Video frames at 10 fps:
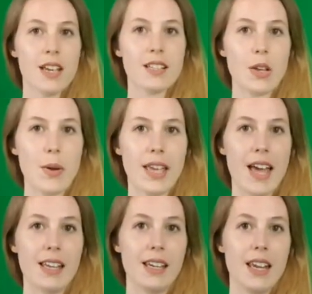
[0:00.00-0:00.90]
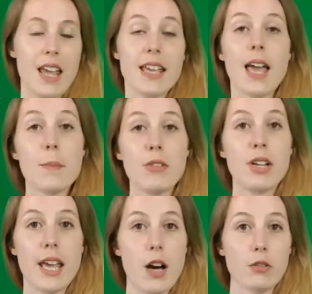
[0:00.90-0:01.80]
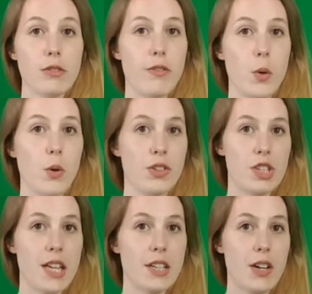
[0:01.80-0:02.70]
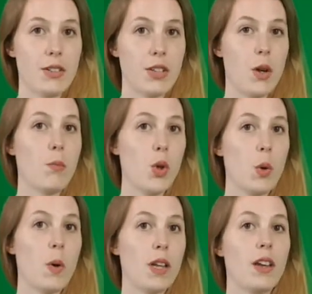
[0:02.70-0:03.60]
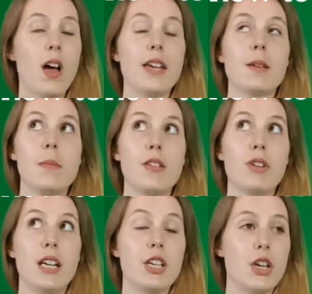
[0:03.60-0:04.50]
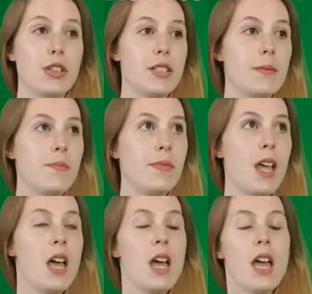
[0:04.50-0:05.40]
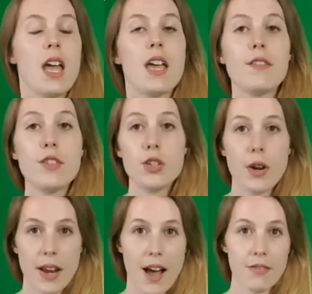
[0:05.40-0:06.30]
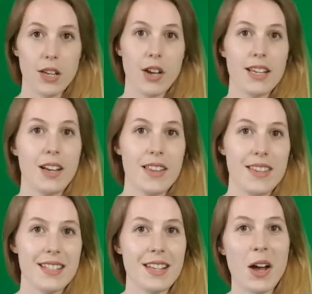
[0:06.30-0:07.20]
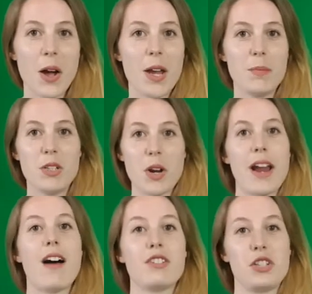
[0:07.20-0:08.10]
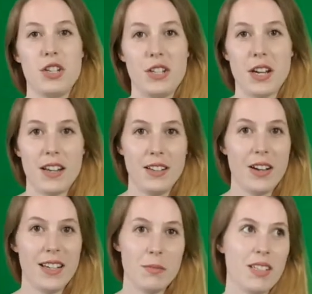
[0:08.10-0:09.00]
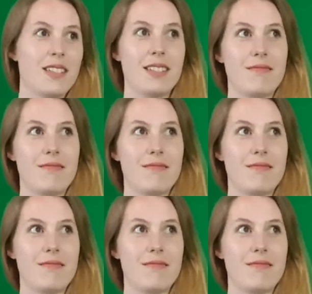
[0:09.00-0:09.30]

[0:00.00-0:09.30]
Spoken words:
So again, can be really helpful if you want shadow, so more than one light can be really good. If you don't have a light like this at home, you don't have a studio light, because